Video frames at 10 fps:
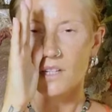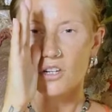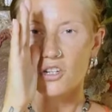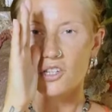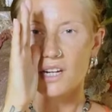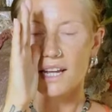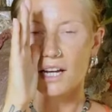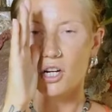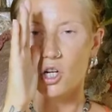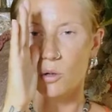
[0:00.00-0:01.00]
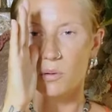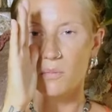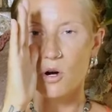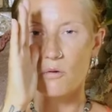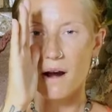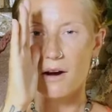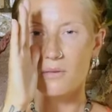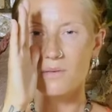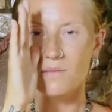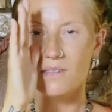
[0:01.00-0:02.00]
Just taking a couple more
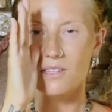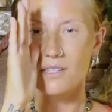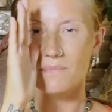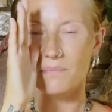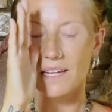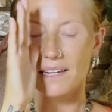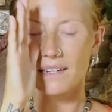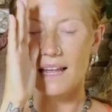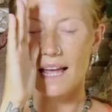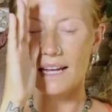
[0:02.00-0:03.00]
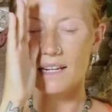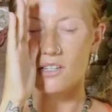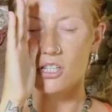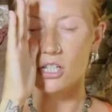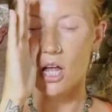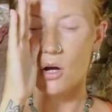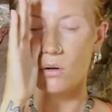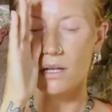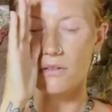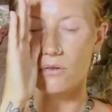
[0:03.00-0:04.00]
rounds, inhaling
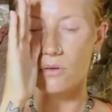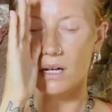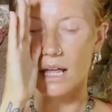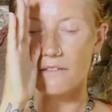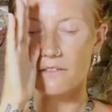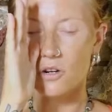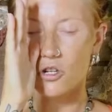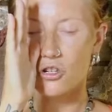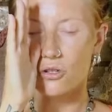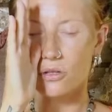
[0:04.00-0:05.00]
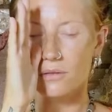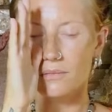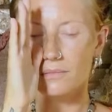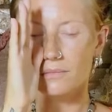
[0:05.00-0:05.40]
slowly through the left nostril.